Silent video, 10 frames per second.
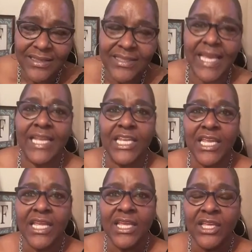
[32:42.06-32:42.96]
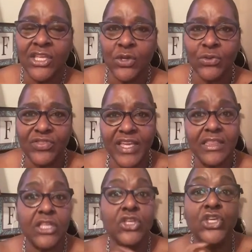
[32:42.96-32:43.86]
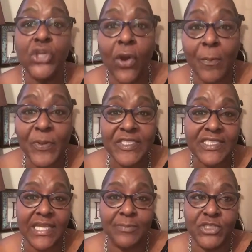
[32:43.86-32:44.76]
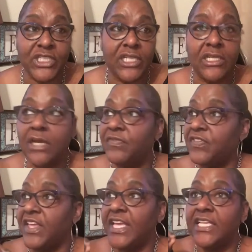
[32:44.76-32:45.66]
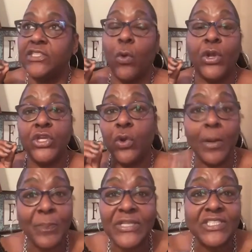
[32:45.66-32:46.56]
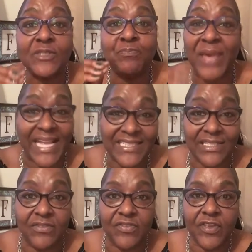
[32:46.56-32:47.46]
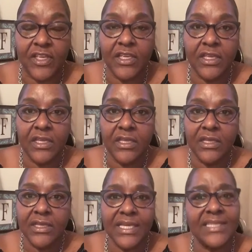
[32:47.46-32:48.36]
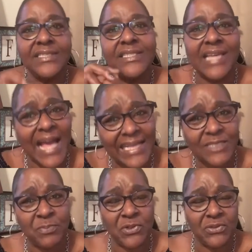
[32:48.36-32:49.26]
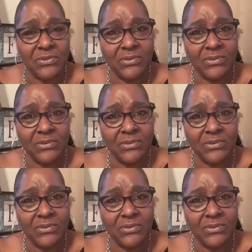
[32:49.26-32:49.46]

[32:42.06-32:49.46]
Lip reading: That you think that your perception of things or your perspective is gospel.